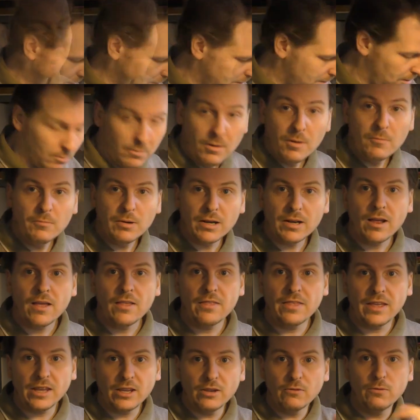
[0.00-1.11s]
So, but
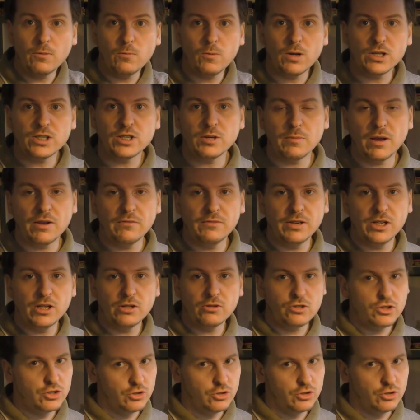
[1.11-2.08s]
thank you for watching my videos.